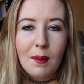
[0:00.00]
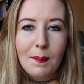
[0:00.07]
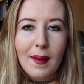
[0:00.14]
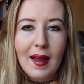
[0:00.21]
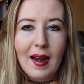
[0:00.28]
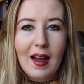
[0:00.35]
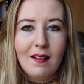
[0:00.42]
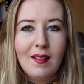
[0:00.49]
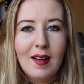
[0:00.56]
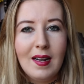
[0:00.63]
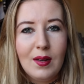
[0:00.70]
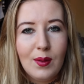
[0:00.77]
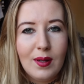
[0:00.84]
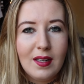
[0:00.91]
But I
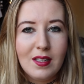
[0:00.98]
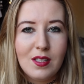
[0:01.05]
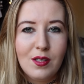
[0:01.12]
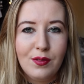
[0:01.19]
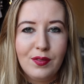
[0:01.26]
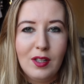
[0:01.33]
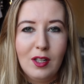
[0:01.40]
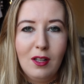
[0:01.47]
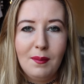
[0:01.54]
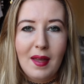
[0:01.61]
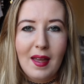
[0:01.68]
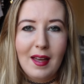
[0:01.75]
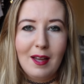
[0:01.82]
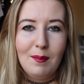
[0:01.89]
really wanted to film
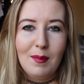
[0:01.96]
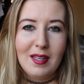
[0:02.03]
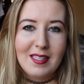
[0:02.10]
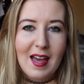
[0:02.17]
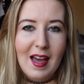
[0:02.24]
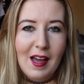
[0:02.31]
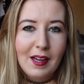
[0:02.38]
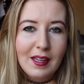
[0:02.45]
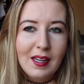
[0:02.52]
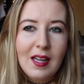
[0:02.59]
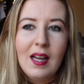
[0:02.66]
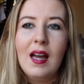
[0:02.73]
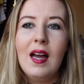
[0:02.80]
a tag,